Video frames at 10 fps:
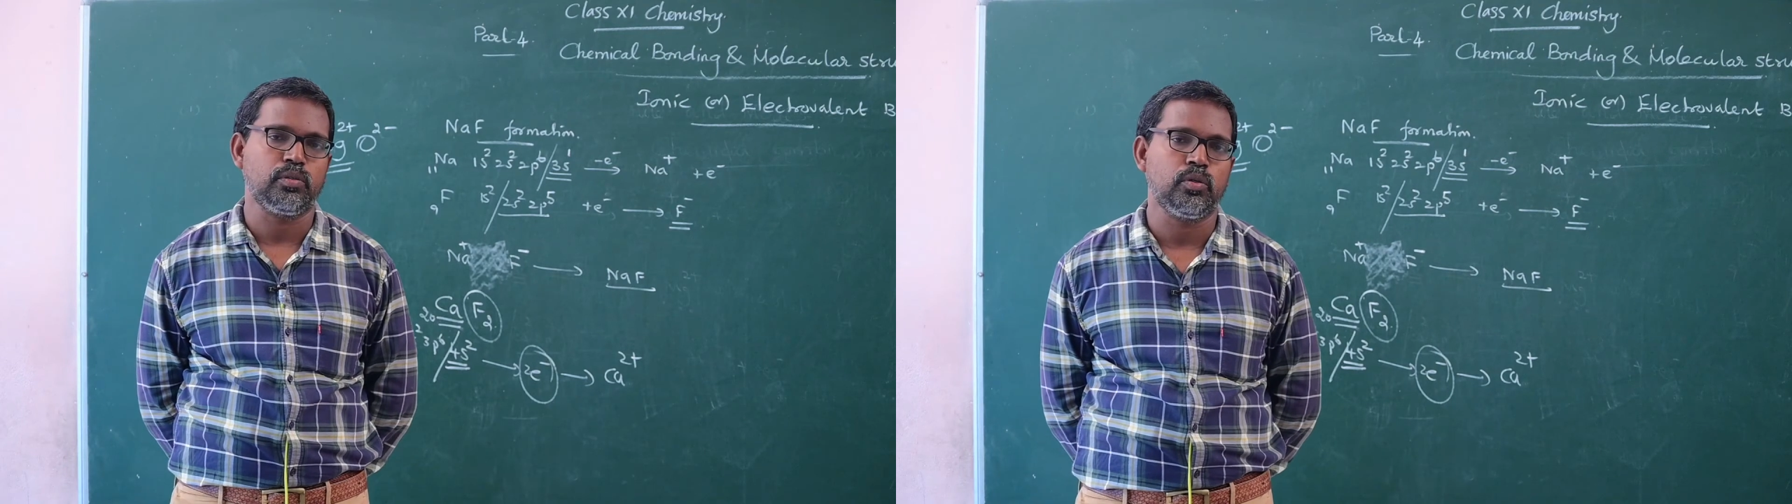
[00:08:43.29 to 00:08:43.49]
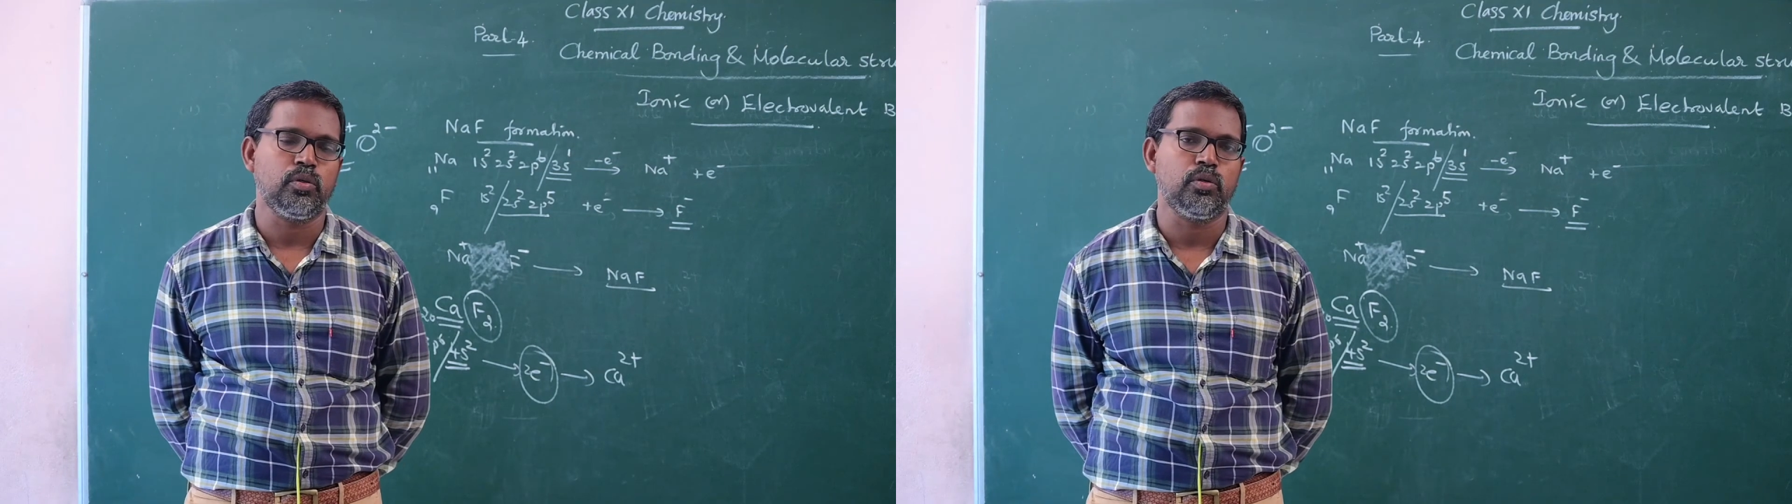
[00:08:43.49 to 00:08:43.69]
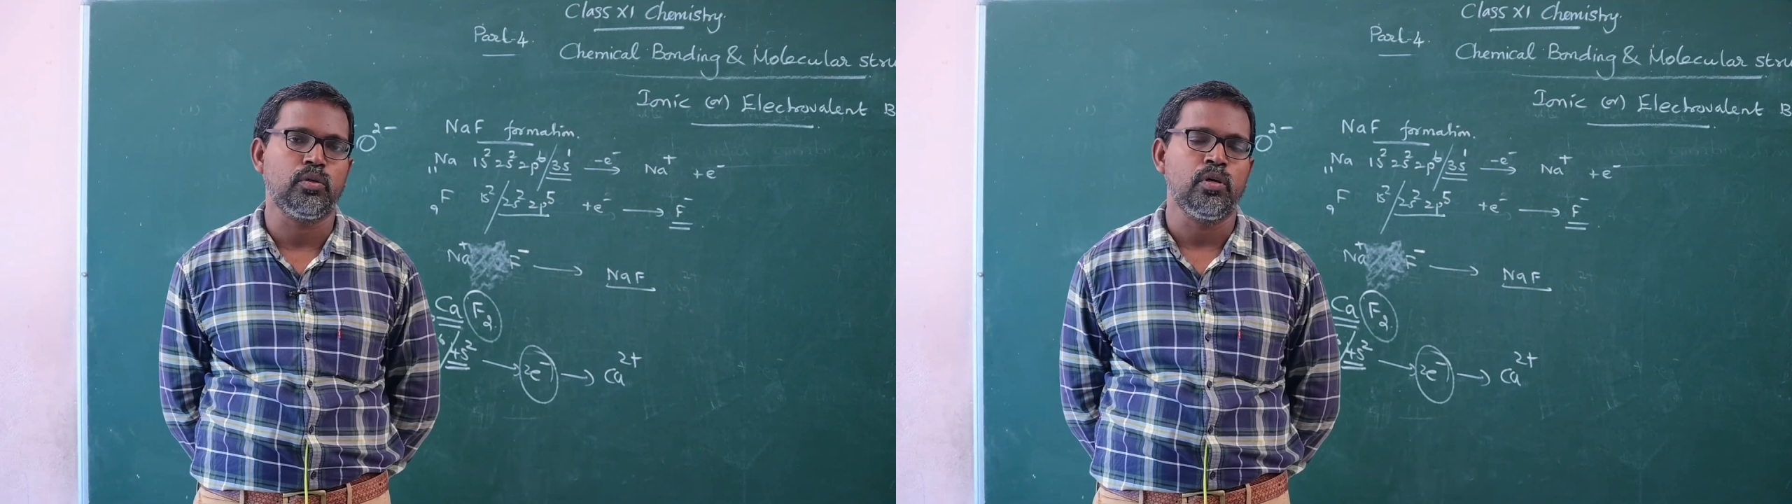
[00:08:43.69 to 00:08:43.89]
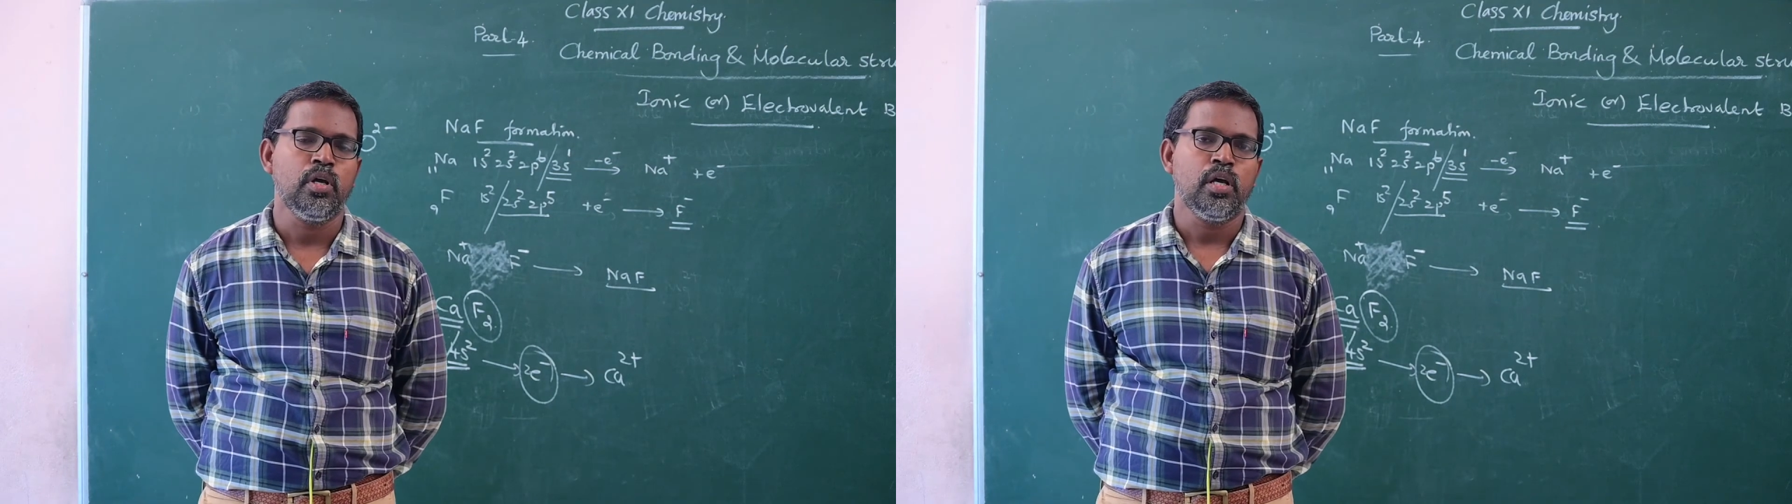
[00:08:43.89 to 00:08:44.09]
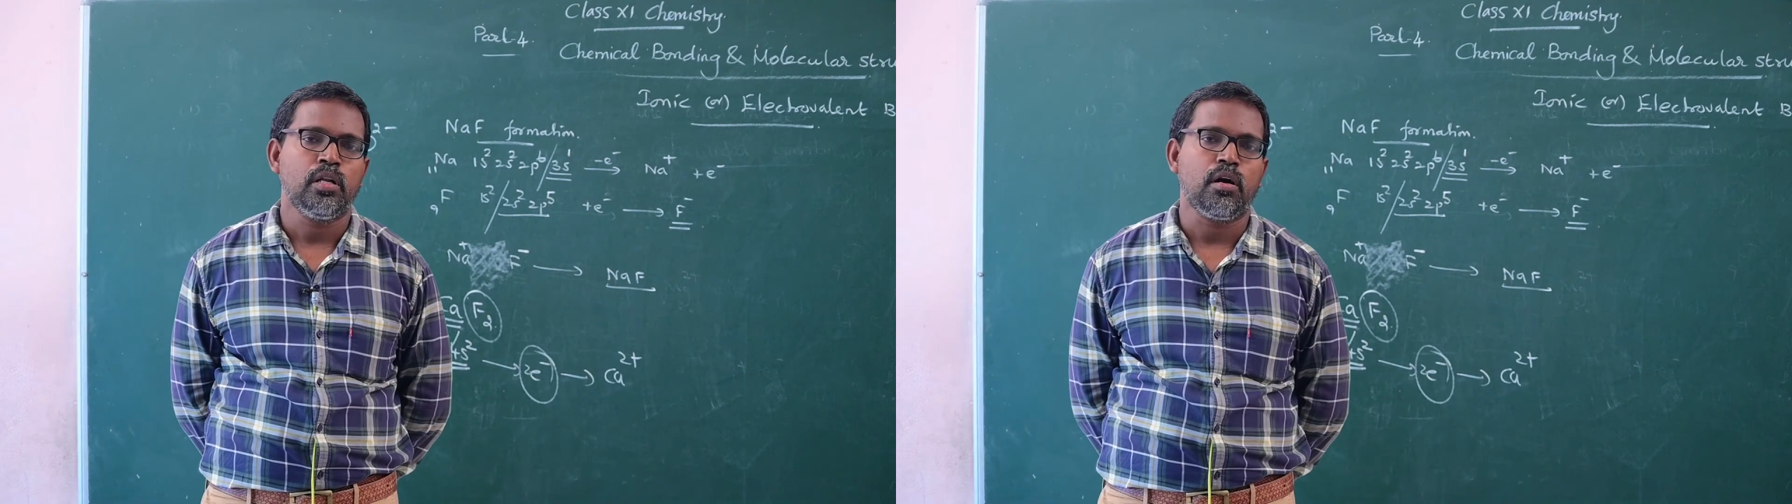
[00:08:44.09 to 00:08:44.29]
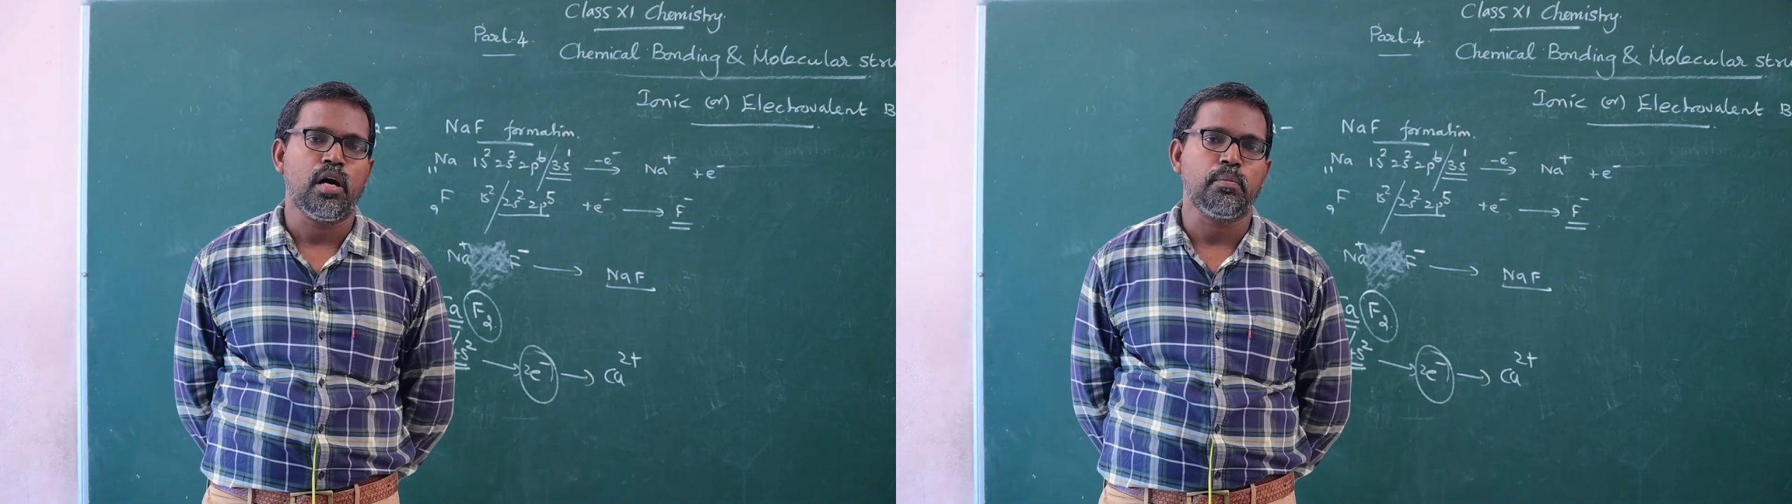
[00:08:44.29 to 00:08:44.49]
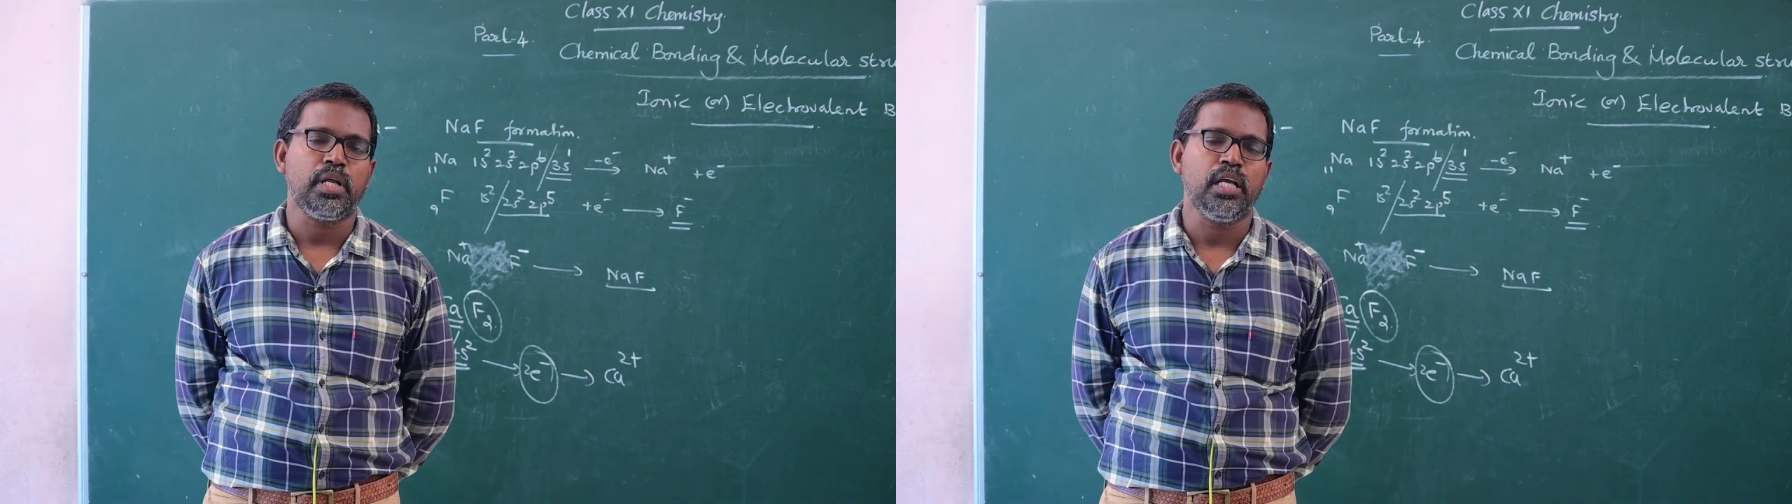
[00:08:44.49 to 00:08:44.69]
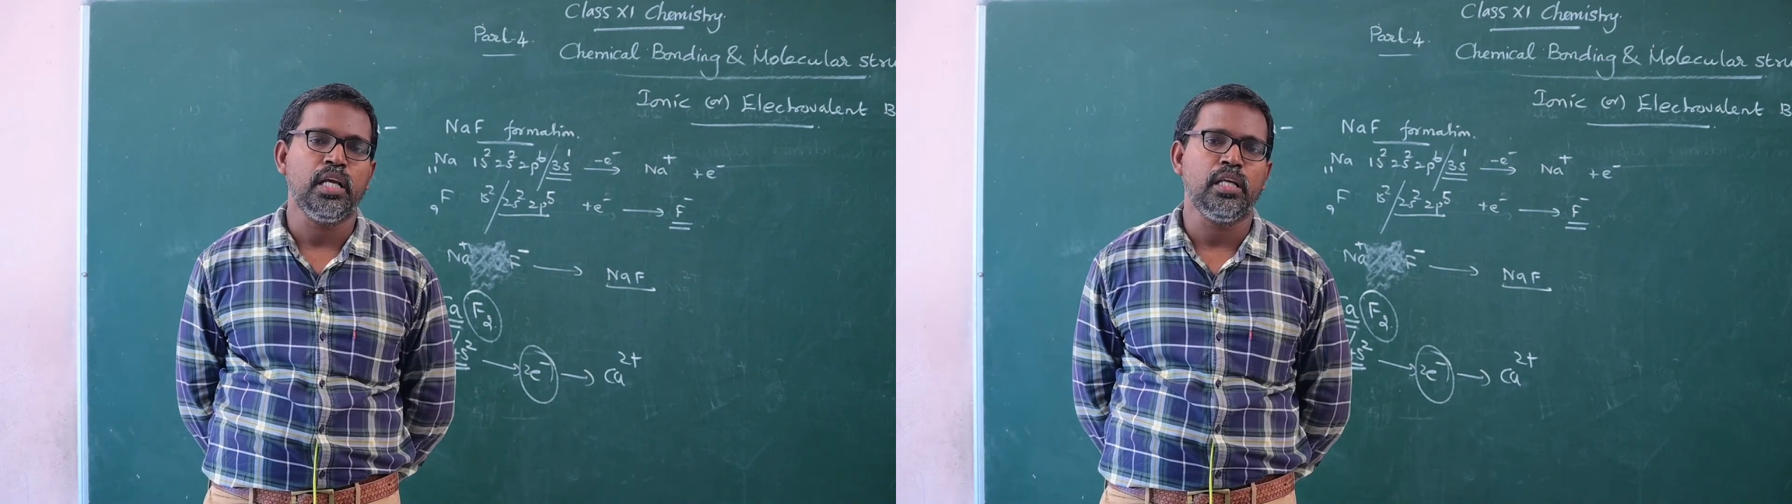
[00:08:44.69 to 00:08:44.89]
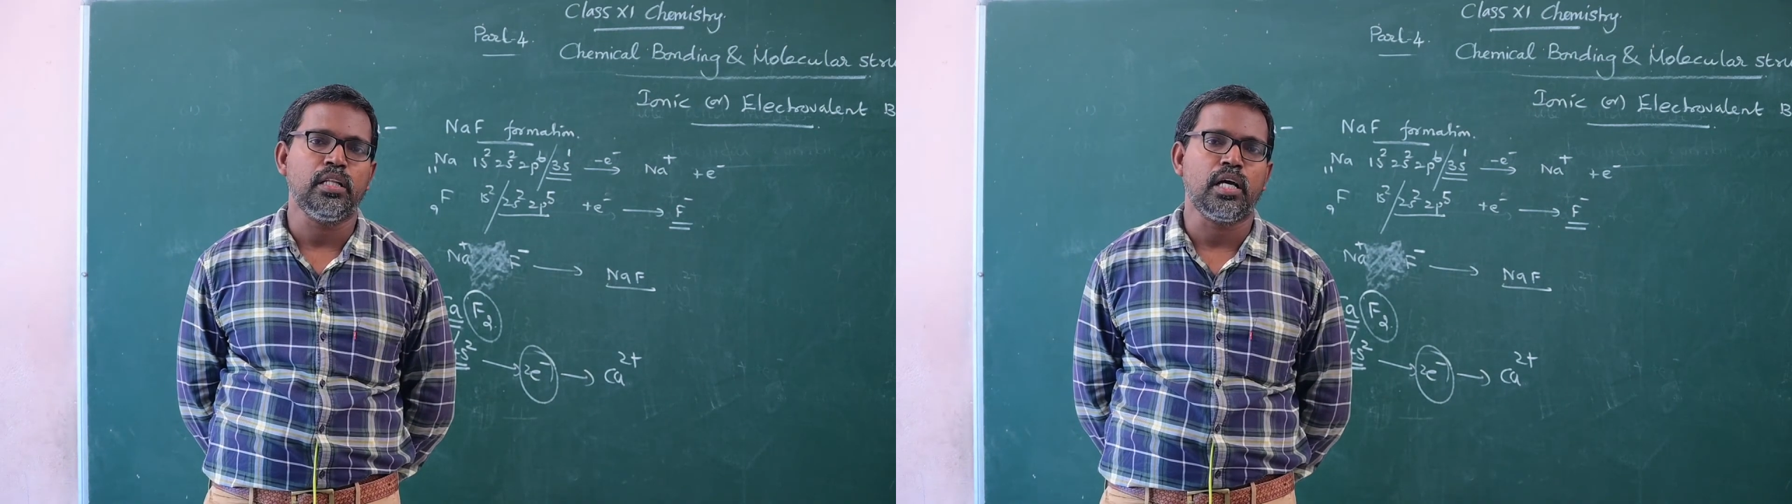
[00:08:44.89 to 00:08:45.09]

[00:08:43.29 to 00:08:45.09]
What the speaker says: So, normally